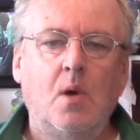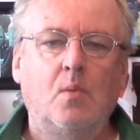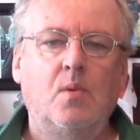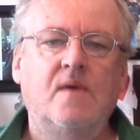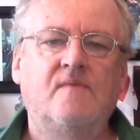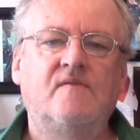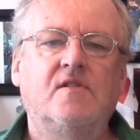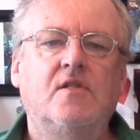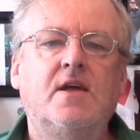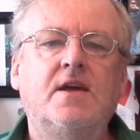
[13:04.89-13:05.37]

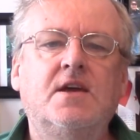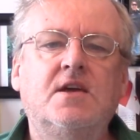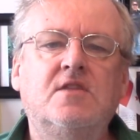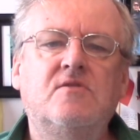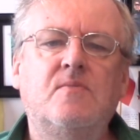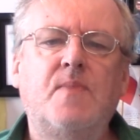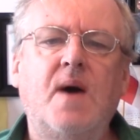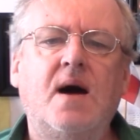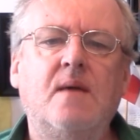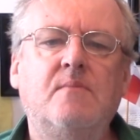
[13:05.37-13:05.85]
We have a link at
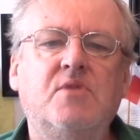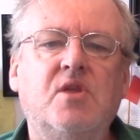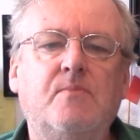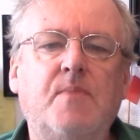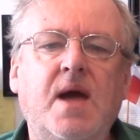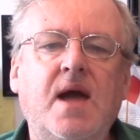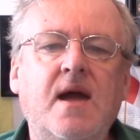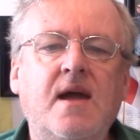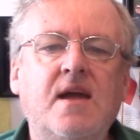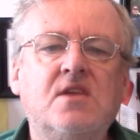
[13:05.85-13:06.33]
the bottom of the
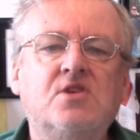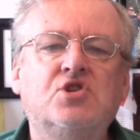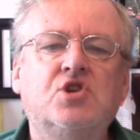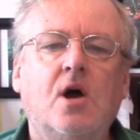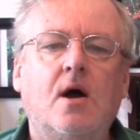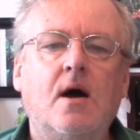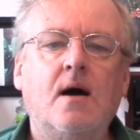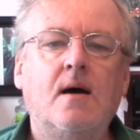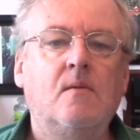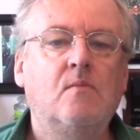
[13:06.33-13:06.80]

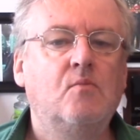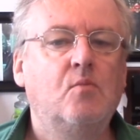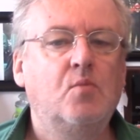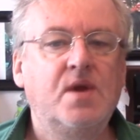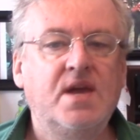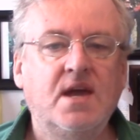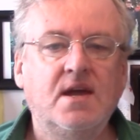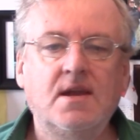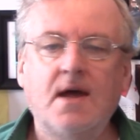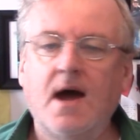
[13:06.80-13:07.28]
page. Um,
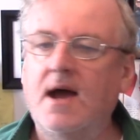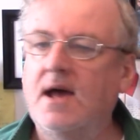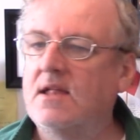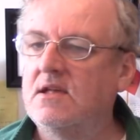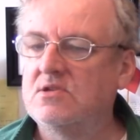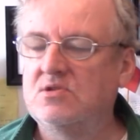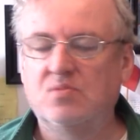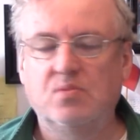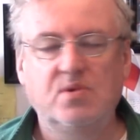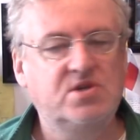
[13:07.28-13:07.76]
weekend
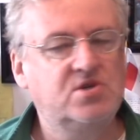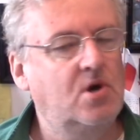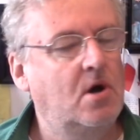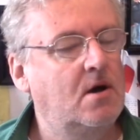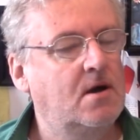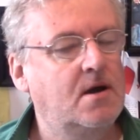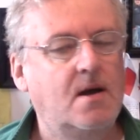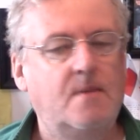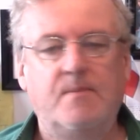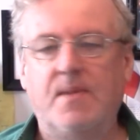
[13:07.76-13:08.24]
highlights, we
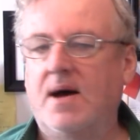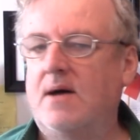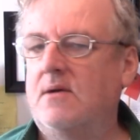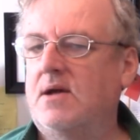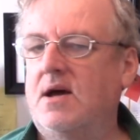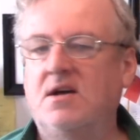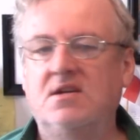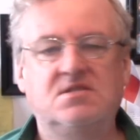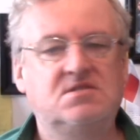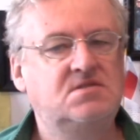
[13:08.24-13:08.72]
talk
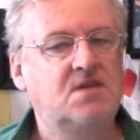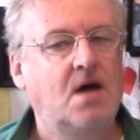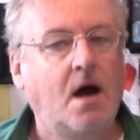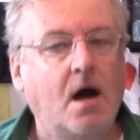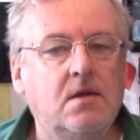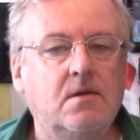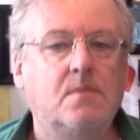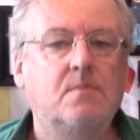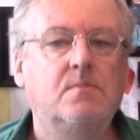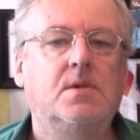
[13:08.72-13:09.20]
about a
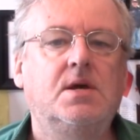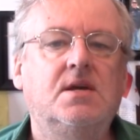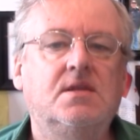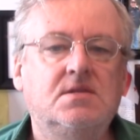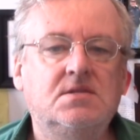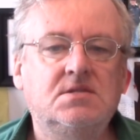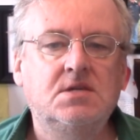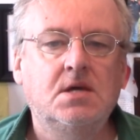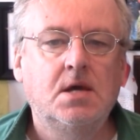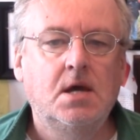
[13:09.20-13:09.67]
ton of
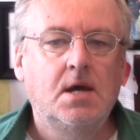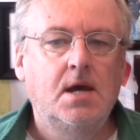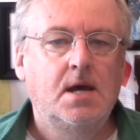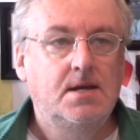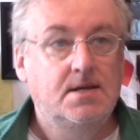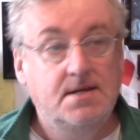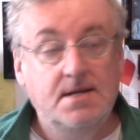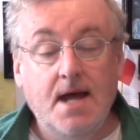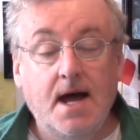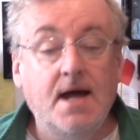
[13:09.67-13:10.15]
meats.
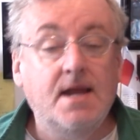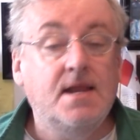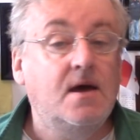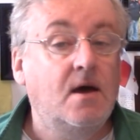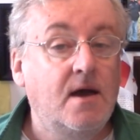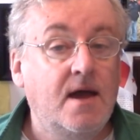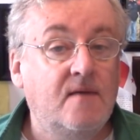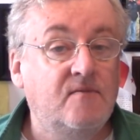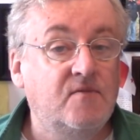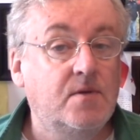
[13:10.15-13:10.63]
Not
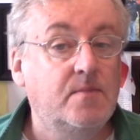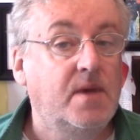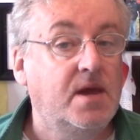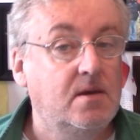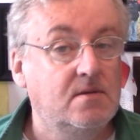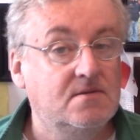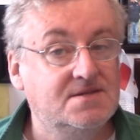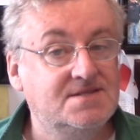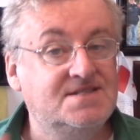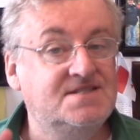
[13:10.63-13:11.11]
every
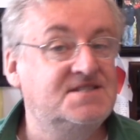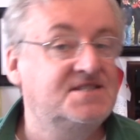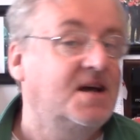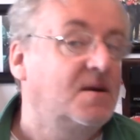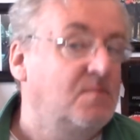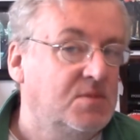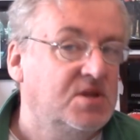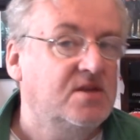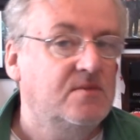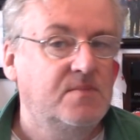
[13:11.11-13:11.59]
meat,
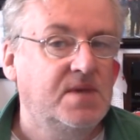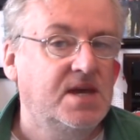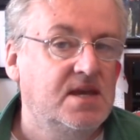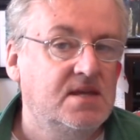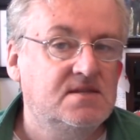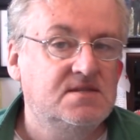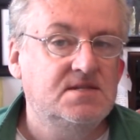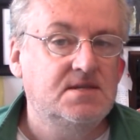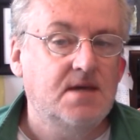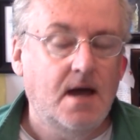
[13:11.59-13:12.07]
some of the
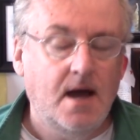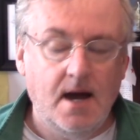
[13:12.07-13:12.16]
meats.